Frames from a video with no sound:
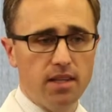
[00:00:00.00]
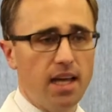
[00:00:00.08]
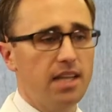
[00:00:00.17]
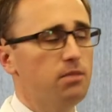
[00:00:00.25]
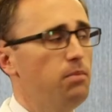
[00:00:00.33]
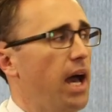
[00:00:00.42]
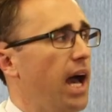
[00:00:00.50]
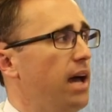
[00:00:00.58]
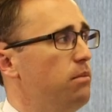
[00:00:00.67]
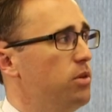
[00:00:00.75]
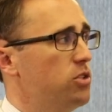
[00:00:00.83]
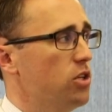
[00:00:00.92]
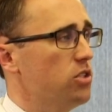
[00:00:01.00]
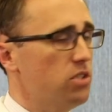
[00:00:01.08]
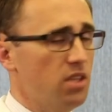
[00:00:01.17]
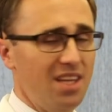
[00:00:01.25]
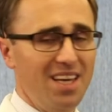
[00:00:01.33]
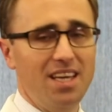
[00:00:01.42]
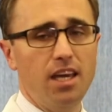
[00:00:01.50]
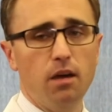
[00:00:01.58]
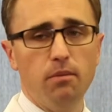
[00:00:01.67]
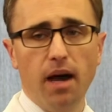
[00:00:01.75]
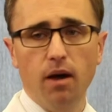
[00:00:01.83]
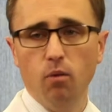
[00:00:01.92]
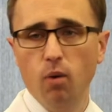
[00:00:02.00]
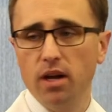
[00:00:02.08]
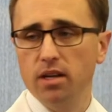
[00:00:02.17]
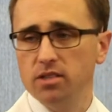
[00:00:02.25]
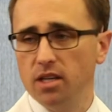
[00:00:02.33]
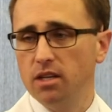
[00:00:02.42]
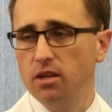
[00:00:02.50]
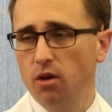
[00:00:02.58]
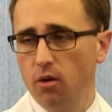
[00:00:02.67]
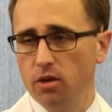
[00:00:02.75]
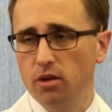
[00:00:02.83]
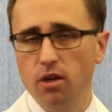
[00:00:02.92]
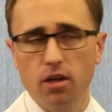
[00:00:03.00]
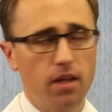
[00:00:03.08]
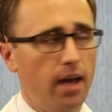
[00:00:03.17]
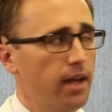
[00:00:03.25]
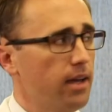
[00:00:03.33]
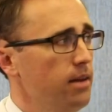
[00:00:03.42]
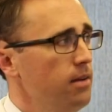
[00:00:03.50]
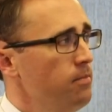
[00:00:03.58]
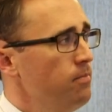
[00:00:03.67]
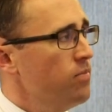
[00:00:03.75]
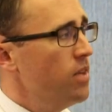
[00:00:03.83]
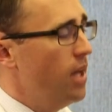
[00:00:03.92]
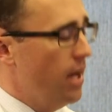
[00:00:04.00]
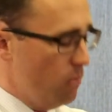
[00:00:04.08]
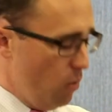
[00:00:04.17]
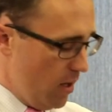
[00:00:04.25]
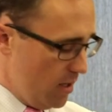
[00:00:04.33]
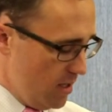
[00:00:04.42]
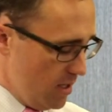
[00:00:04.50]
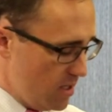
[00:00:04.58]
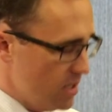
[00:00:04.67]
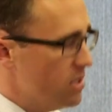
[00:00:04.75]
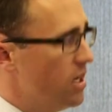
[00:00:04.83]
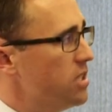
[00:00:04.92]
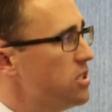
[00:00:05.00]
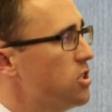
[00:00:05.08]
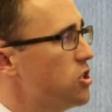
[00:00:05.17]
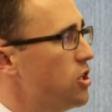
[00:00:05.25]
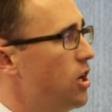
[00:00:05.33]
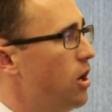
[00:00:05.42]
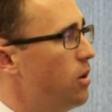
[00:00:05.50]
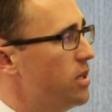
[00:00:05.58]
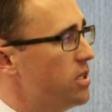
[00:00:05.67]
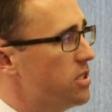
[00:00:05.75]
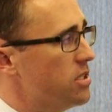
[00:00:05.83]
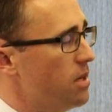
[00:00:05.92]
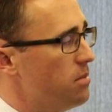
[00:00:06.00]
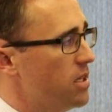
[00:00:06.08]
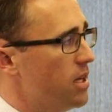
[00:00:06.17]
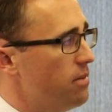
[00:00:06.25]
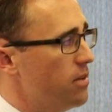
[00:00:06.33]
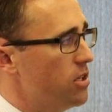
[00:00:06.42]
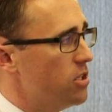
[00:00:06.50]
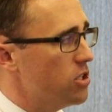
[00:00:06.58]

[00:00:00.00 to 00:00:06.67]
that that's bad, but just thinking about what is it going to look like. And what this doesn't show, and this is something definitely to